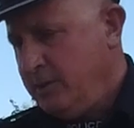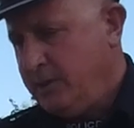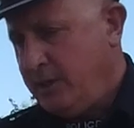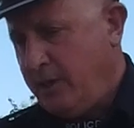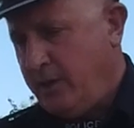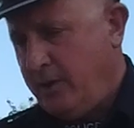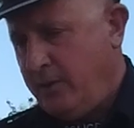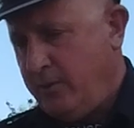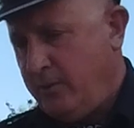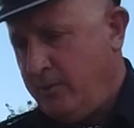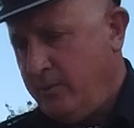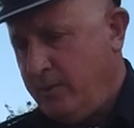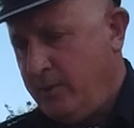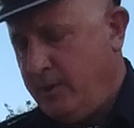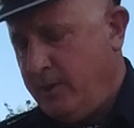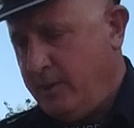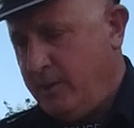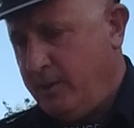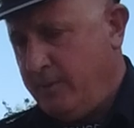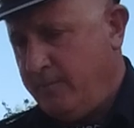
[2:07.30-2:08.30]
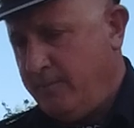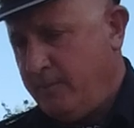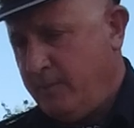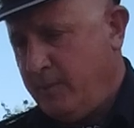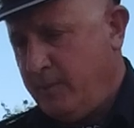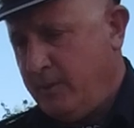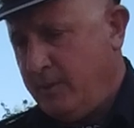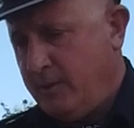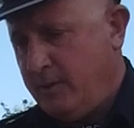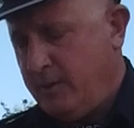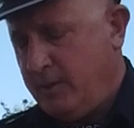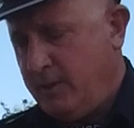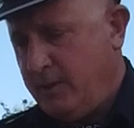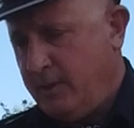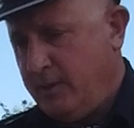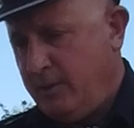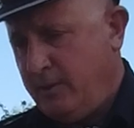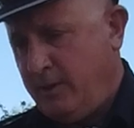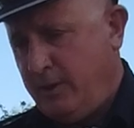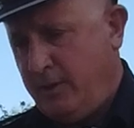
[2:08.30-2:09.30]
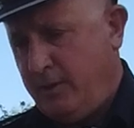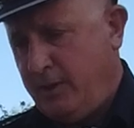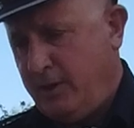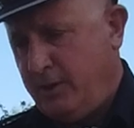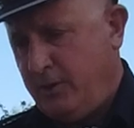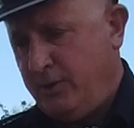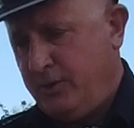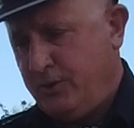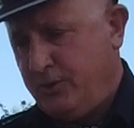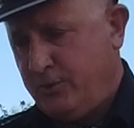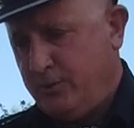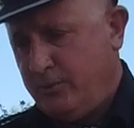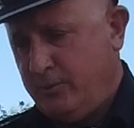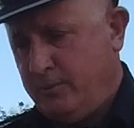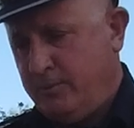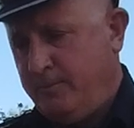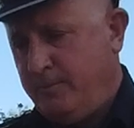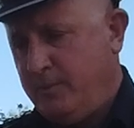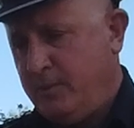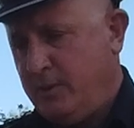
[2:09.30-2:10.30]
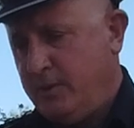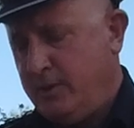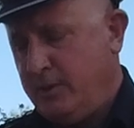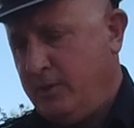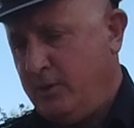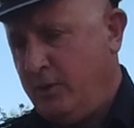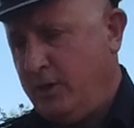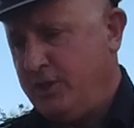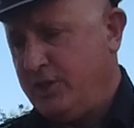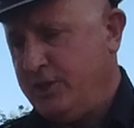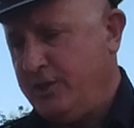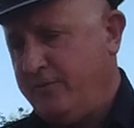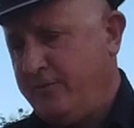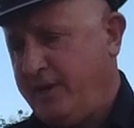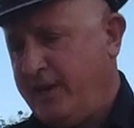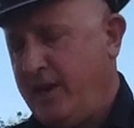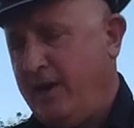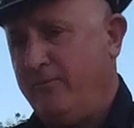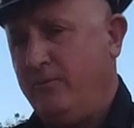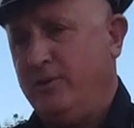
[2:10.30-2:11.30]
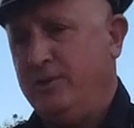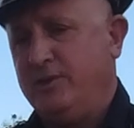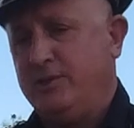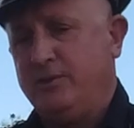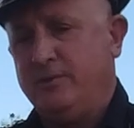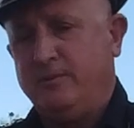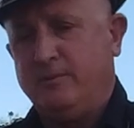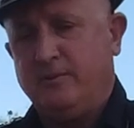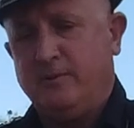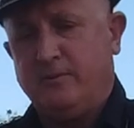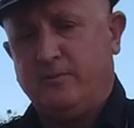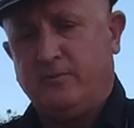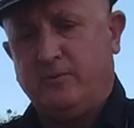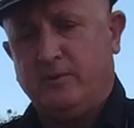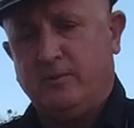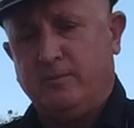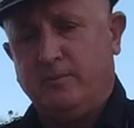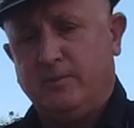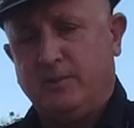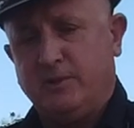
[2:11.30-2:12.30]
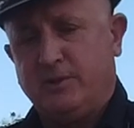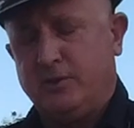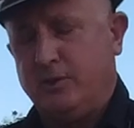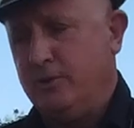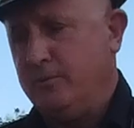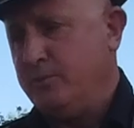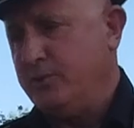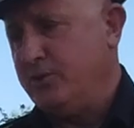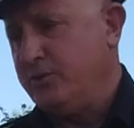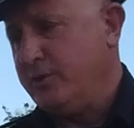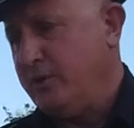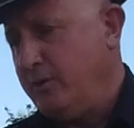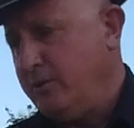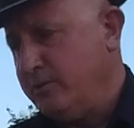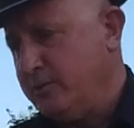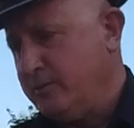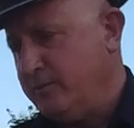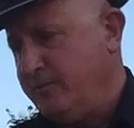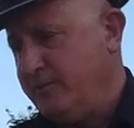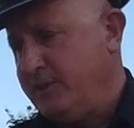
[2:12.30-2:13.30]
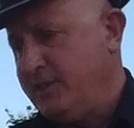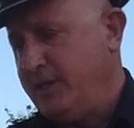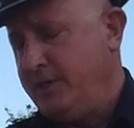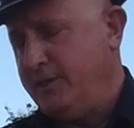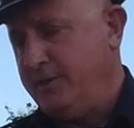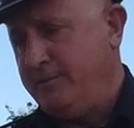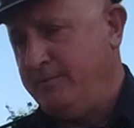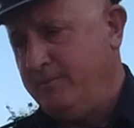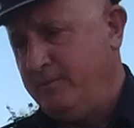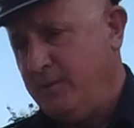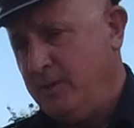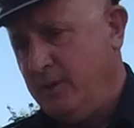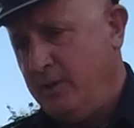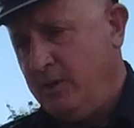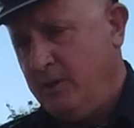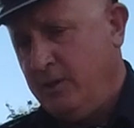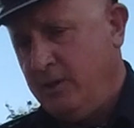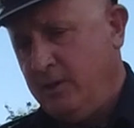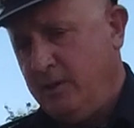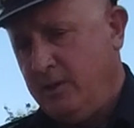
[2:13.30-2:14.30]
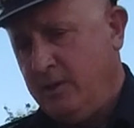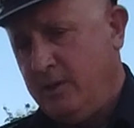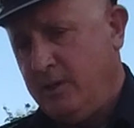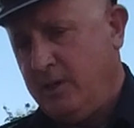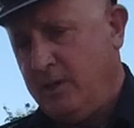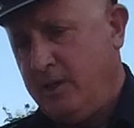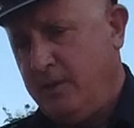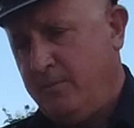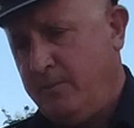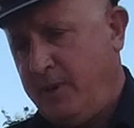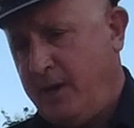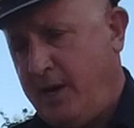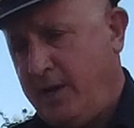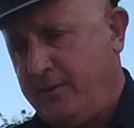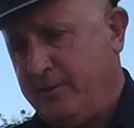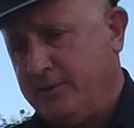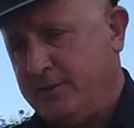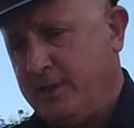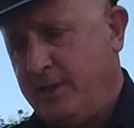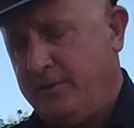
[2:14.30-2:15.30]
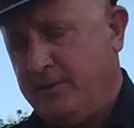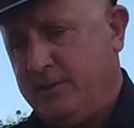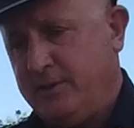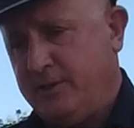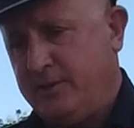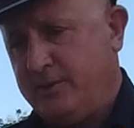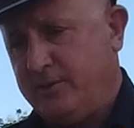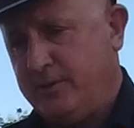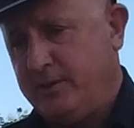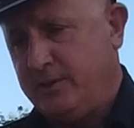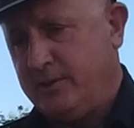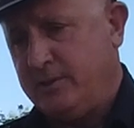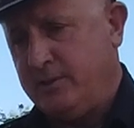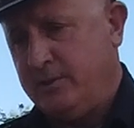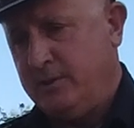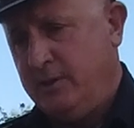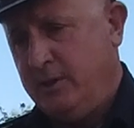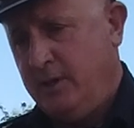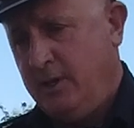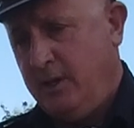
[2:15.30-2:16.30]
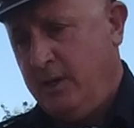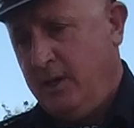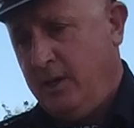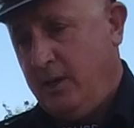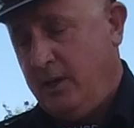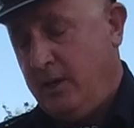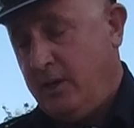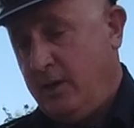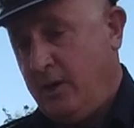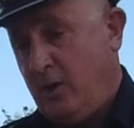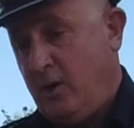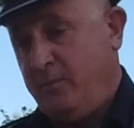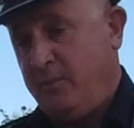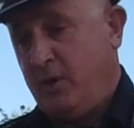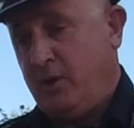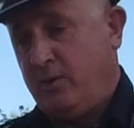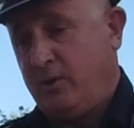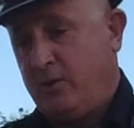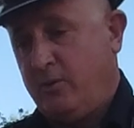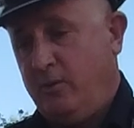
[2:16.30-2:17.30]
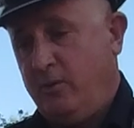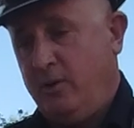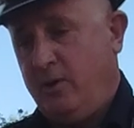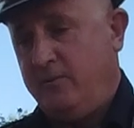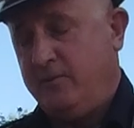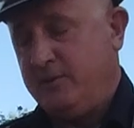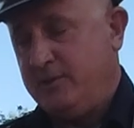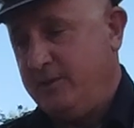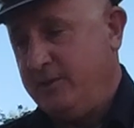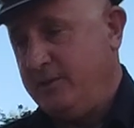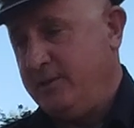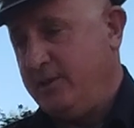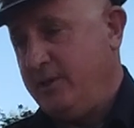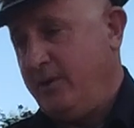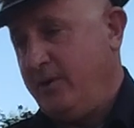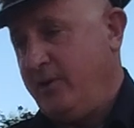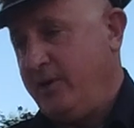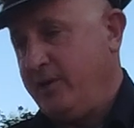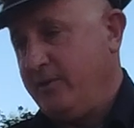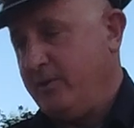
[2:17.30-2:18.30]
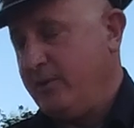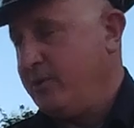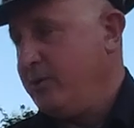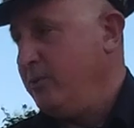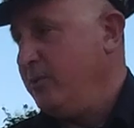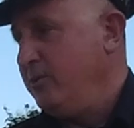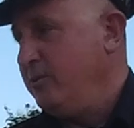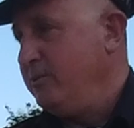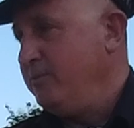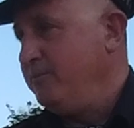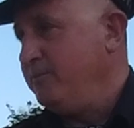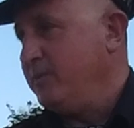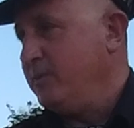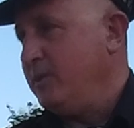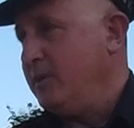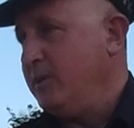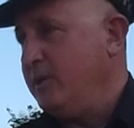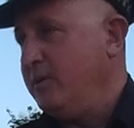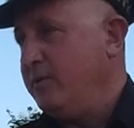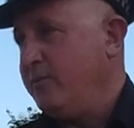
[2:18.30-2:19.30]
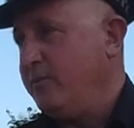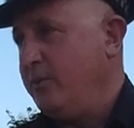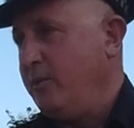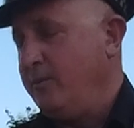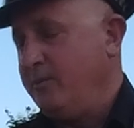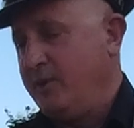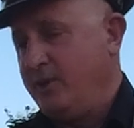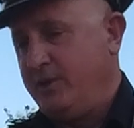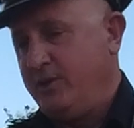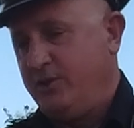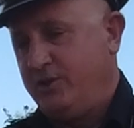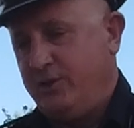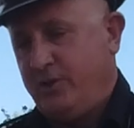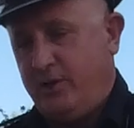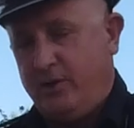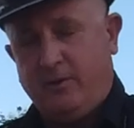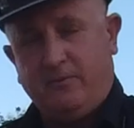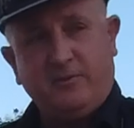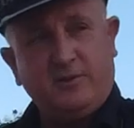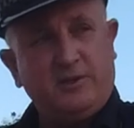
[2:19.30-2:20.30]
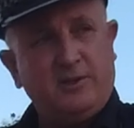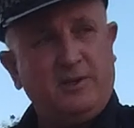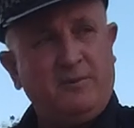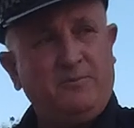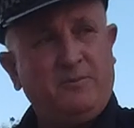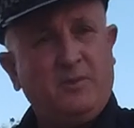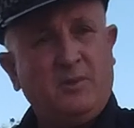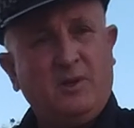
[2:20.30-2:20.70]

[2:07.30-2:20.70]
So, a usual night shift coverage from STIRP patrols have attended, part of the Southern Districts. I'm the on-call officer, so I get the call from the duty officer,